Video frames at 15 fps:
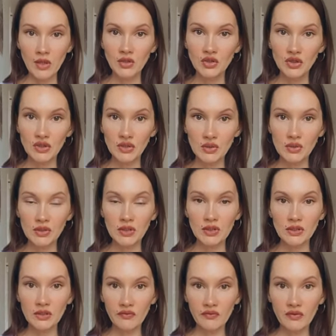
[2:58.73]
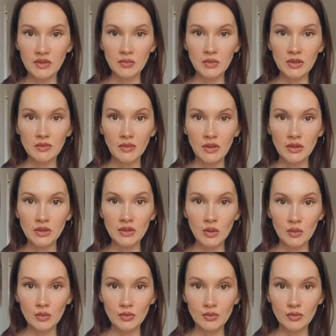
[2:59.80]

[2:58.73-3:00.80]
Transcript: just to see the difference between the two.